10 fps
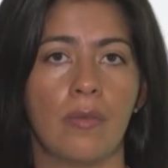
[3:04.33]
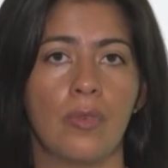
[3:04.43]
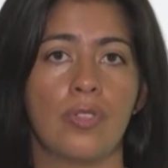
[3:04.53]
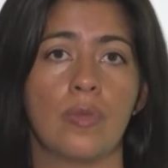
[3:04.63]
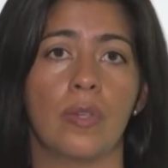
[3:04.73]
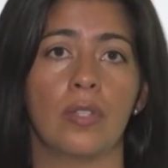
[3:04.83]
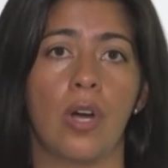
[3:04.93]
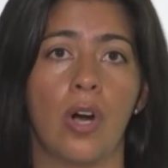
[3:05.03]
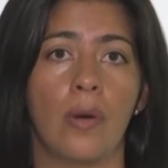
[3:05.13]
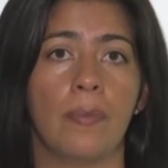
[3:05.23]
which is when the
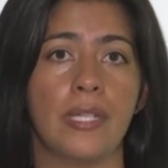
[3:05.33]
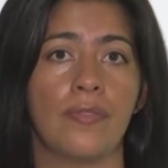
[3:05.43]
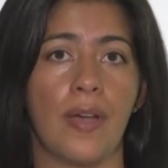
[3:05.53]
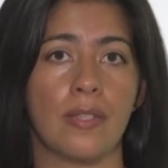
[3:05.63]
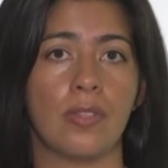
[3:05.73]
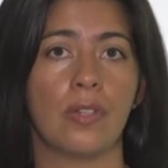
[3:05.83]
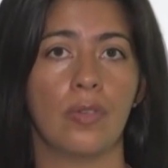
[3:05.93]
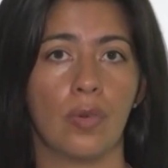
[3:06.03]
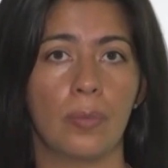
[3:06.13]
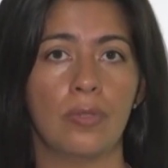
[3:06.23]
heart beats faster than
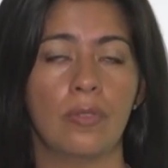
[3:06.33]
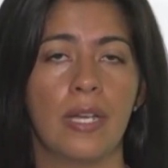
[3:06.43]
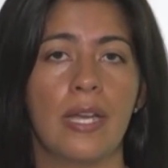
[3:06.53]
normal,